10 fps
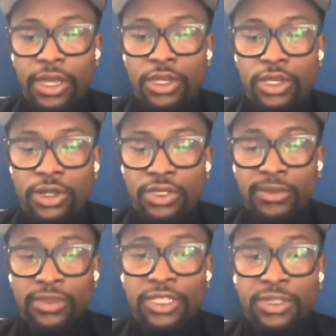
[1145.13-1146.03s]
you know some
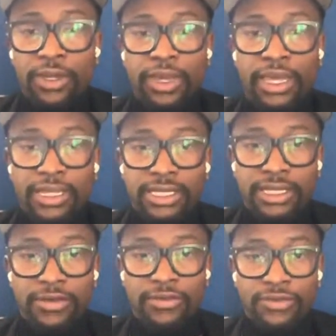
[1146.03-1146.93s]
of the spearheads
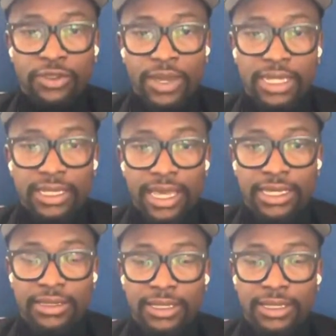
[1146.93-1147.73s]
of trying to like